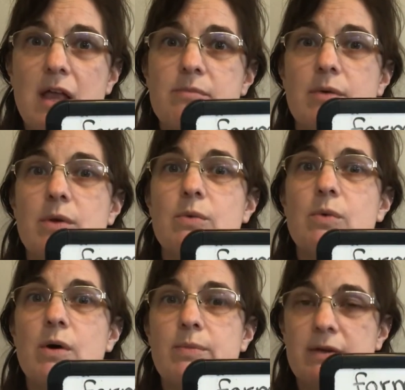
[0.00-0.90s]
but we
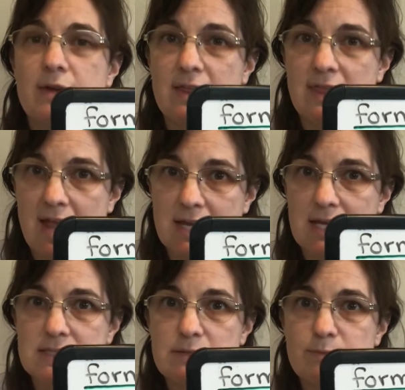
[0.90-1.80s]
will be relating
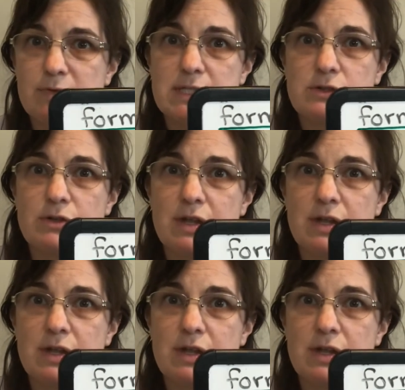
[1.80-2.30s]
it to potential